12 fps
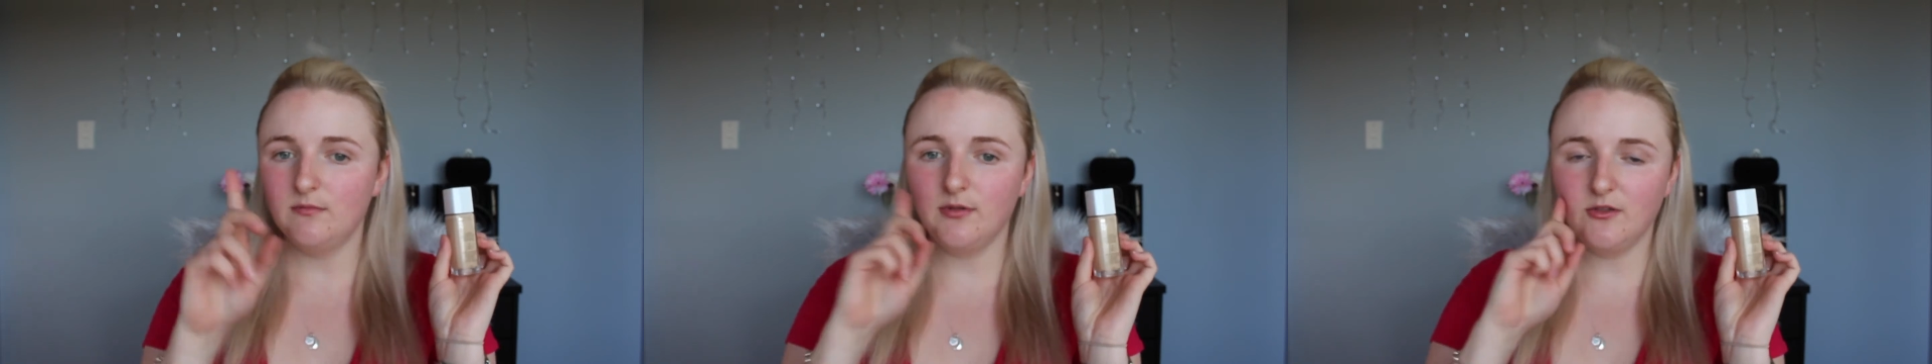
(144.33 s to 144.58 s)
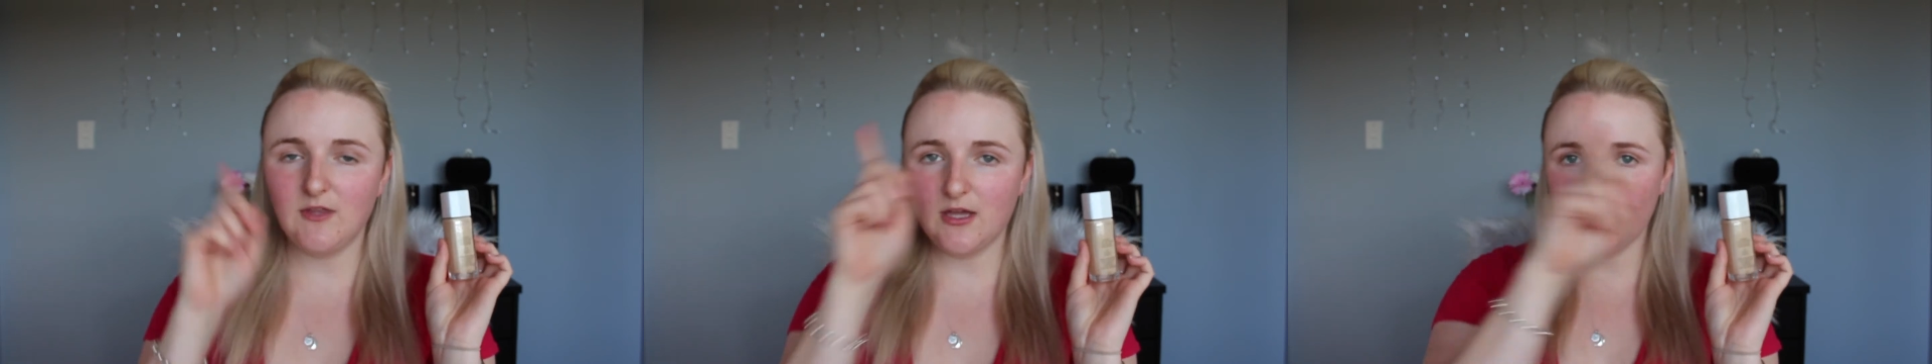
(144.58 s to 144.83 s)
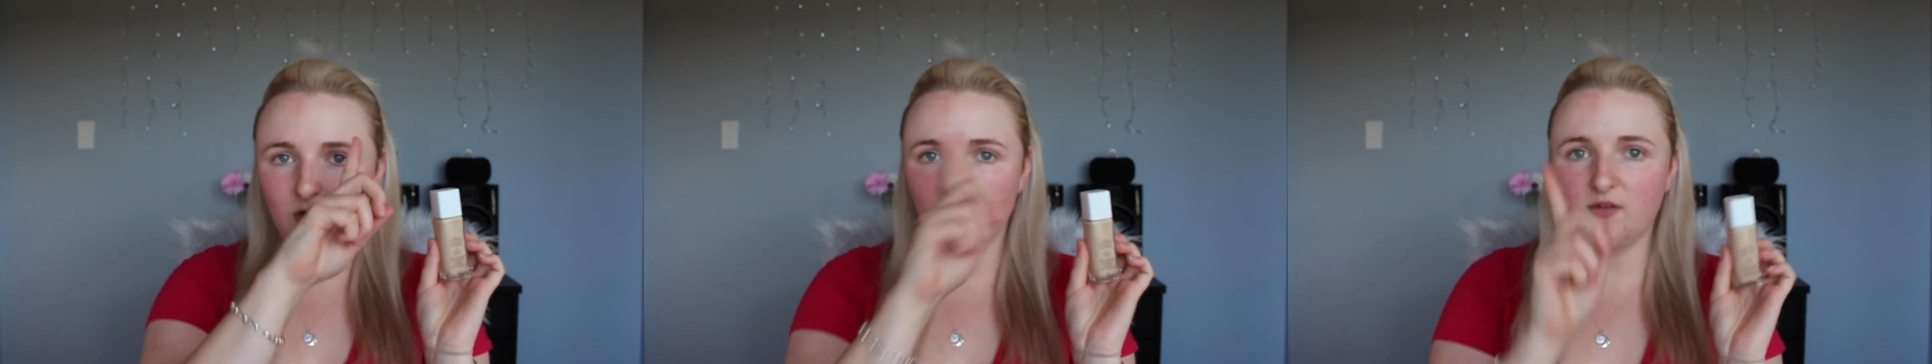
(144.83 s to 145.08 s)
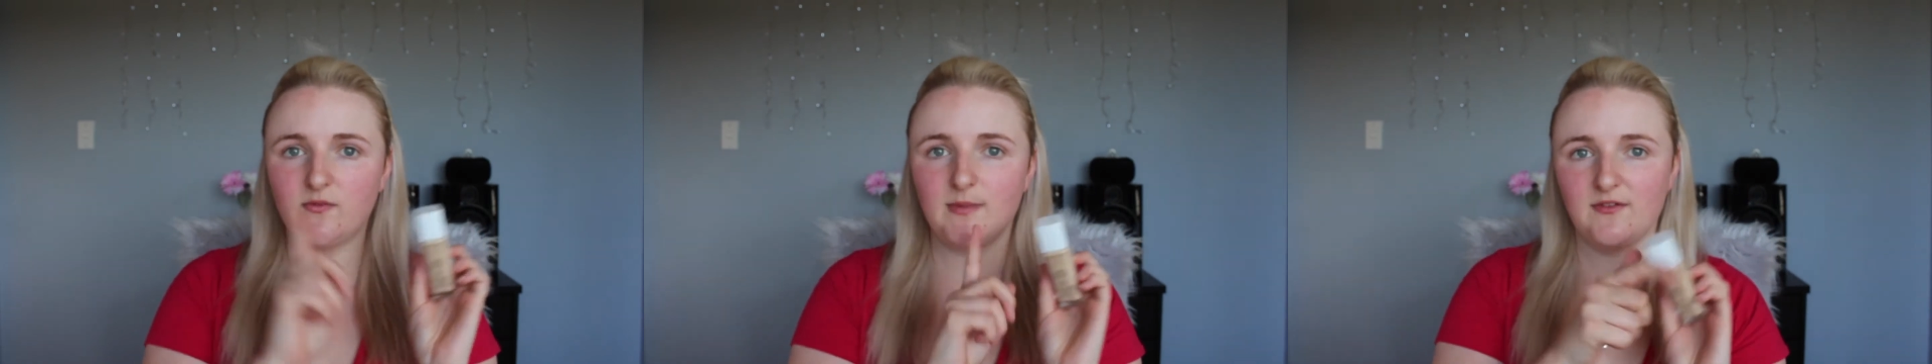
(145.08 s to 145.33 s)
put that all
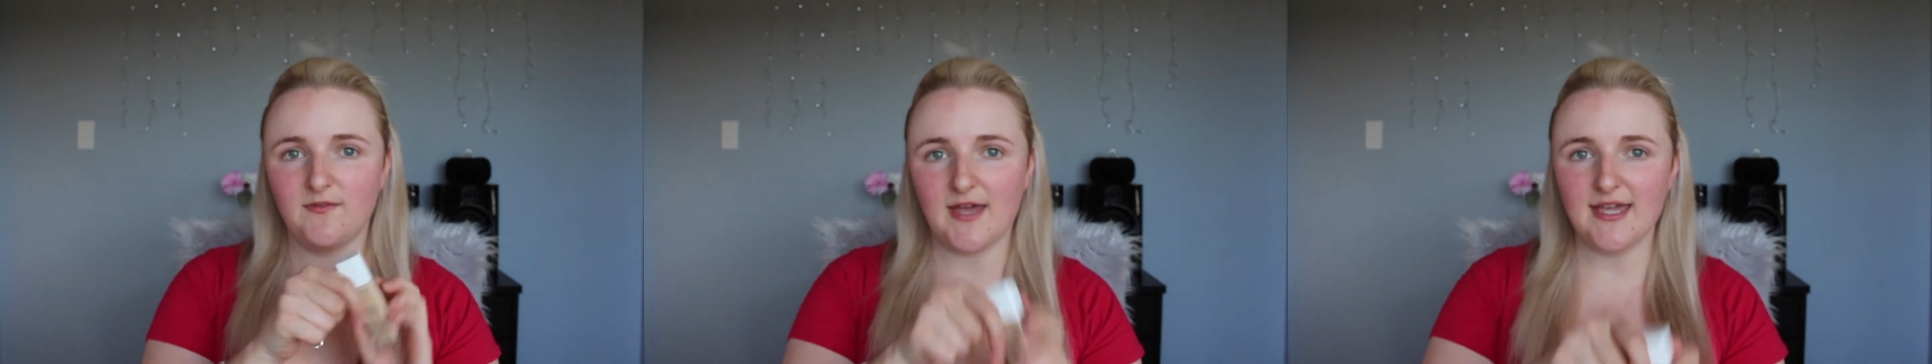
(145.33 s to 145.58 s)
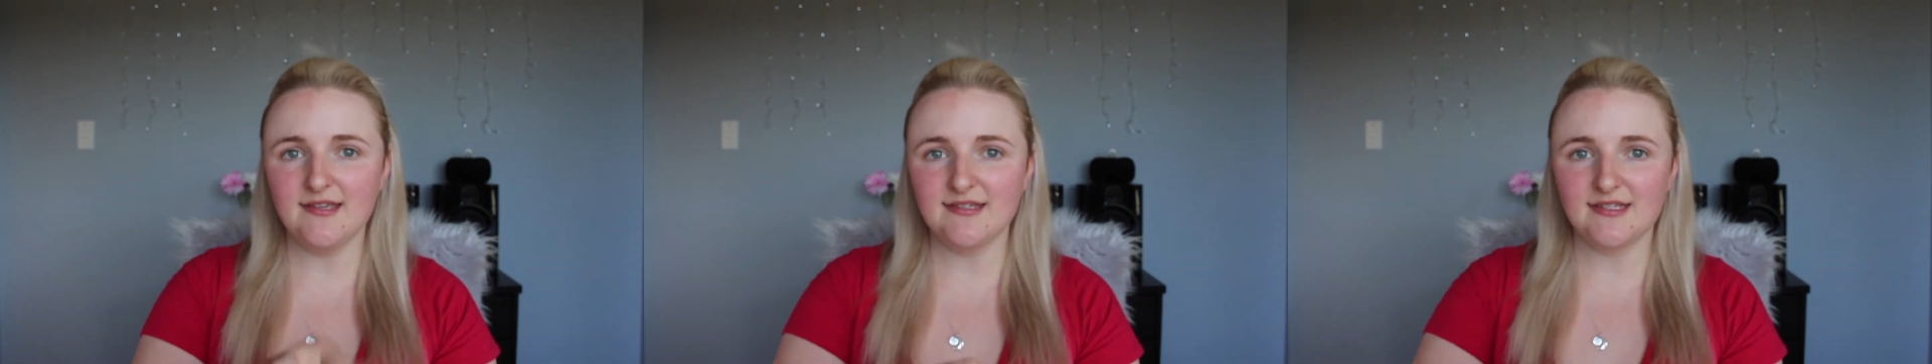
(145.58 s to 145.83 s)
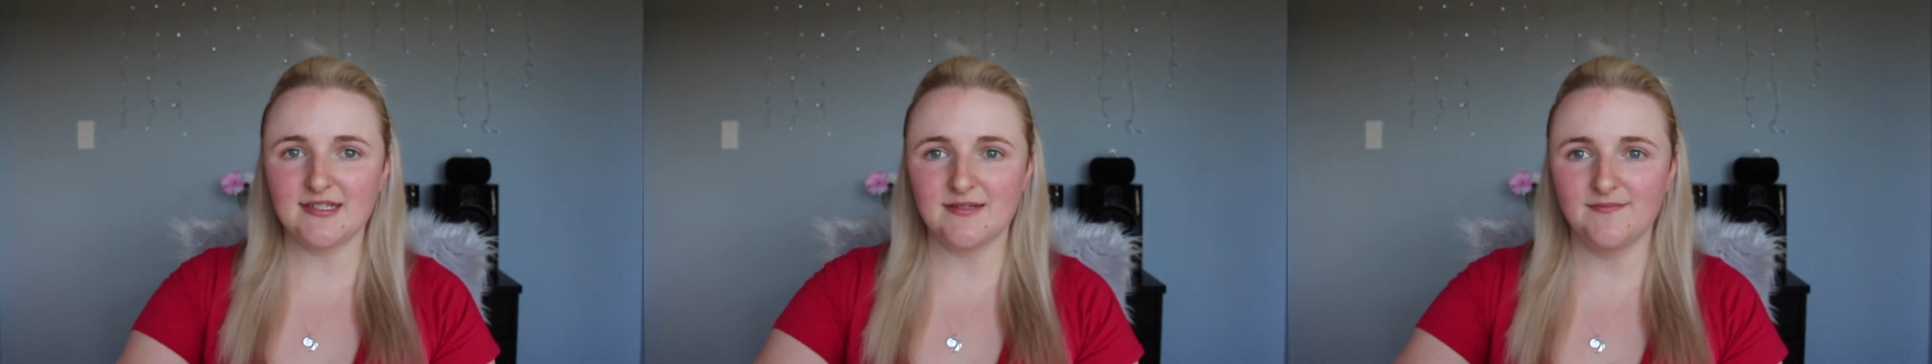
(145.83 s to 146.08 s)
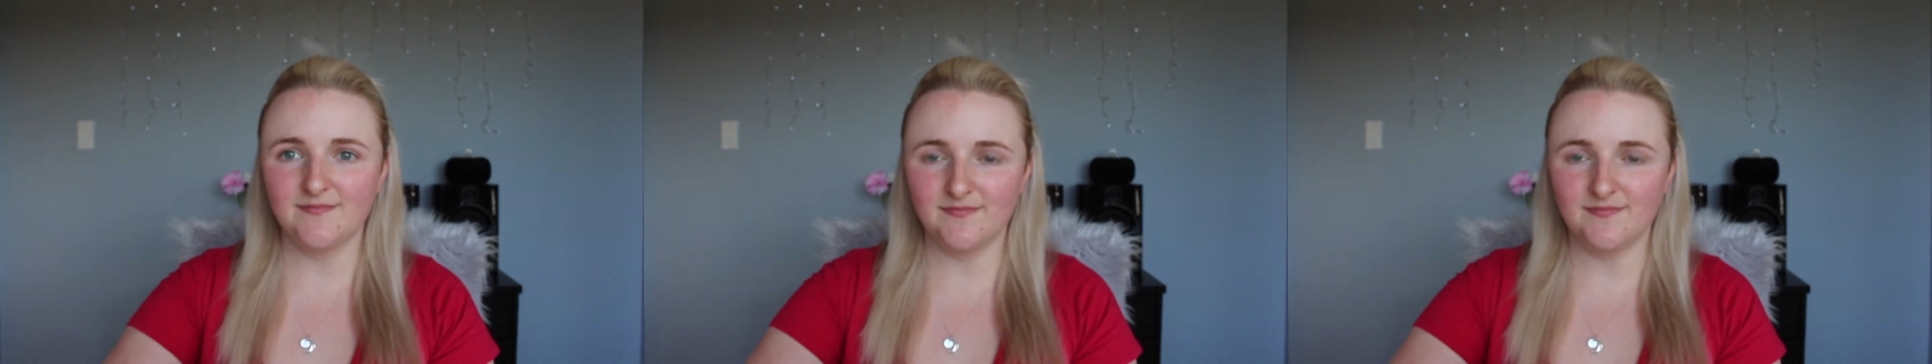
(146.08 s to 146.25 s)
over my face.